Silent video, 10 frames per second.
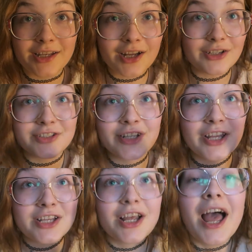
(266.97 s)
and
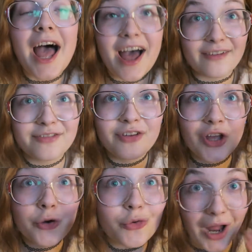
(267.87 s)
cousin have
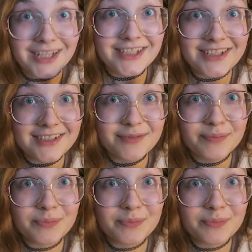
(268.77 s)
rats.